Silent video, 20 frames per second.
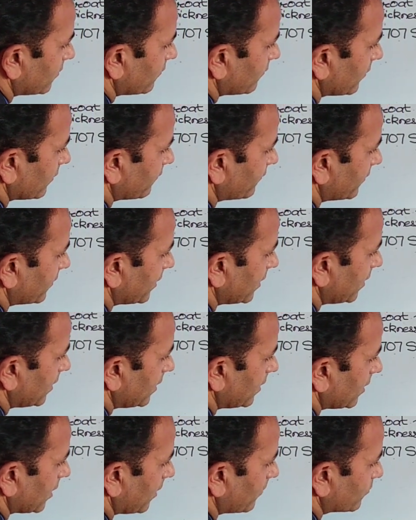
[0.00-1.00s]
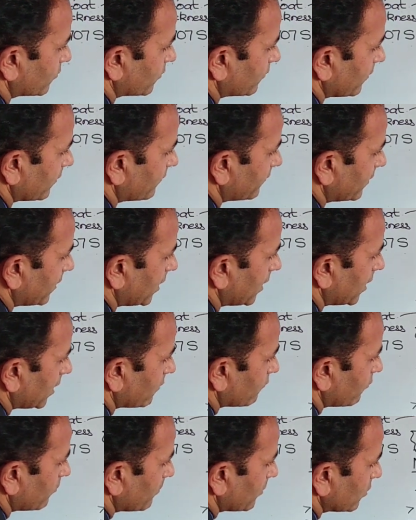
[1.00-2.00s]
50 up to 50,
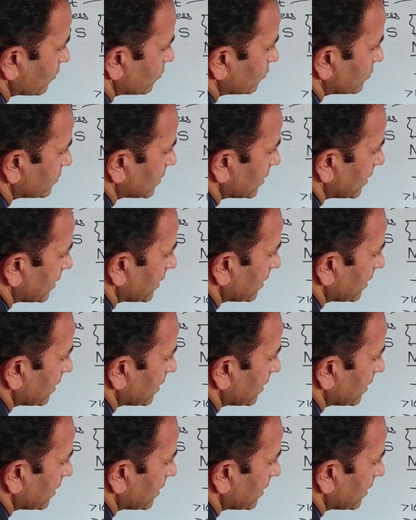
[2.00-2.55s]
we may use